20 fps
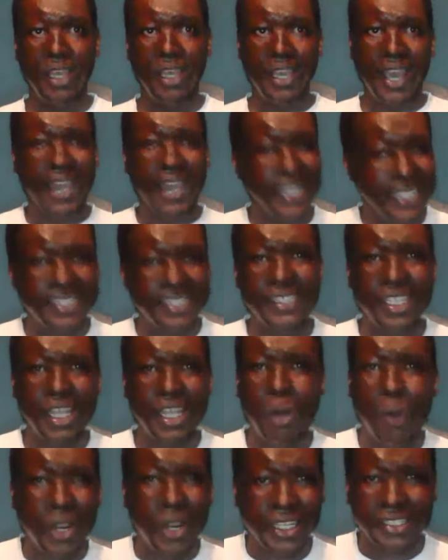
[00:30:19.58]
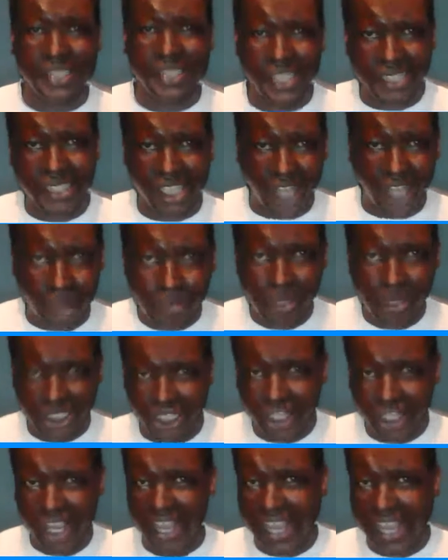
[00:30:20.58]
And listen, I want to say to
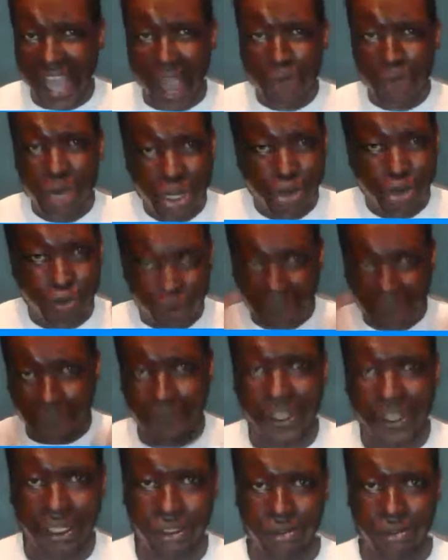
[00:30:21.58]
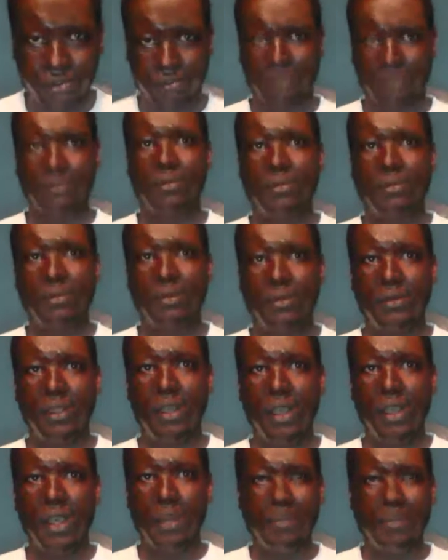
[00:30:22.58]
Commissioner Gary Griffin,
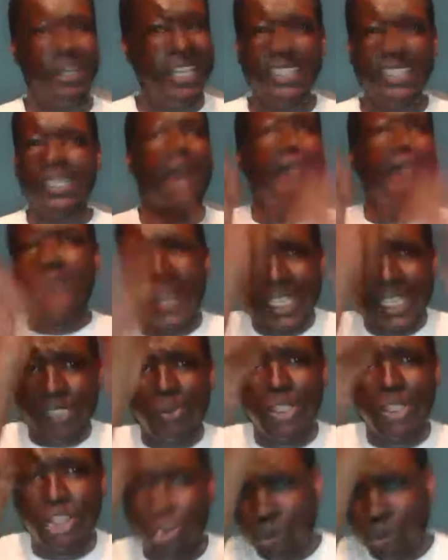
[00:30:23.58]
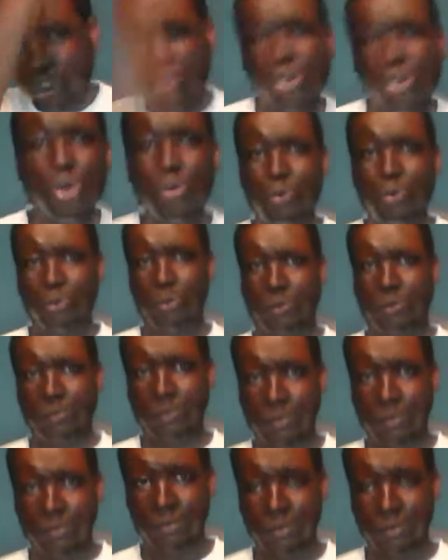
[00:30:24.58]
because I'm vexed with you too.
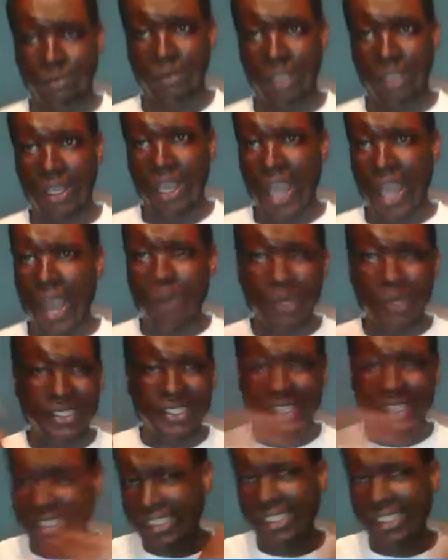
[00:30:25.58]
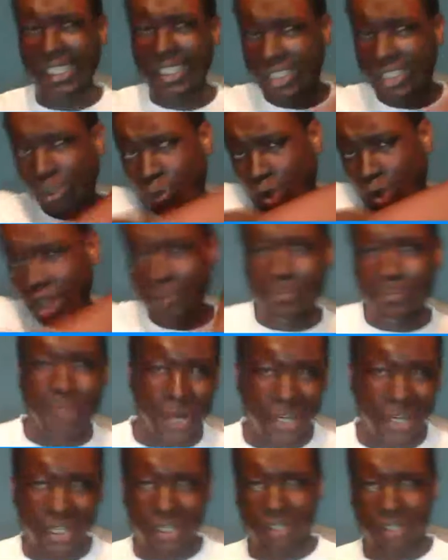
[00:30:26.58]
I was listening to one
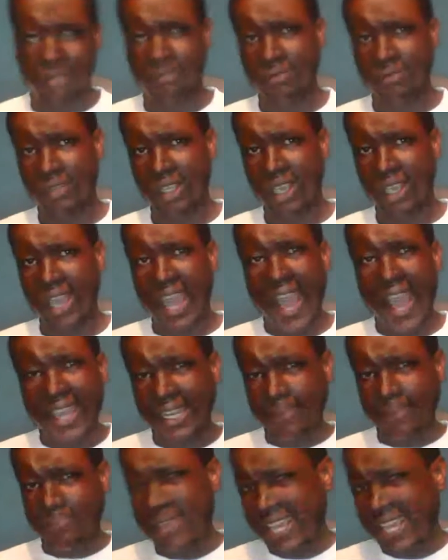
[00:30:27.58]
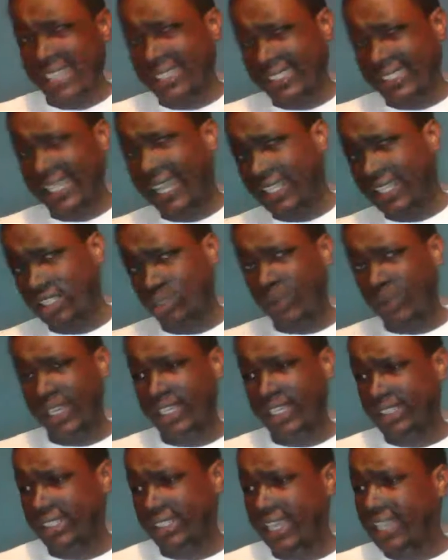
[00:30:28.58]
brother, and it makes sense where he
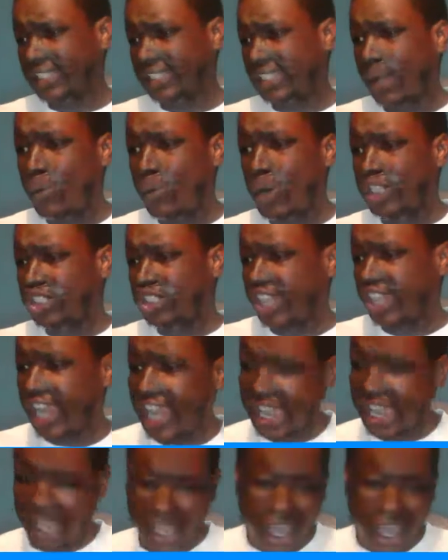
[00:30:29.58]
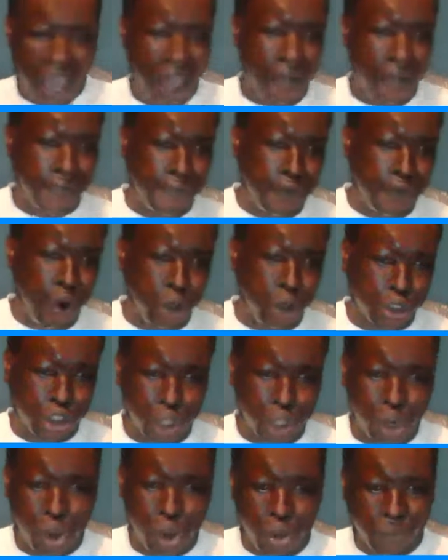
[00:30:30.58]
says someone shared a
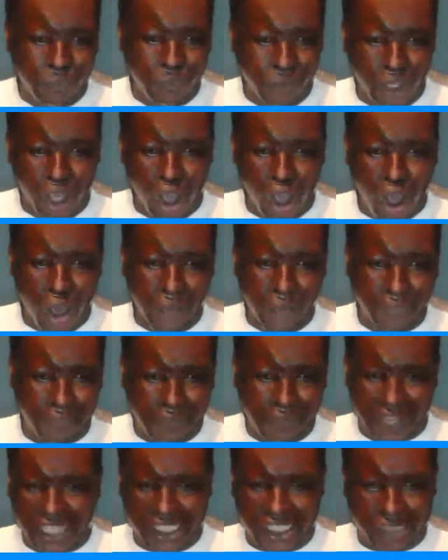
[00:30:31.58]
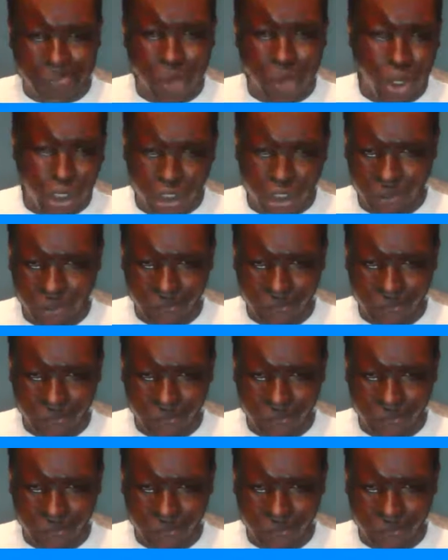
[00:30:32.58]
photo on Facebook,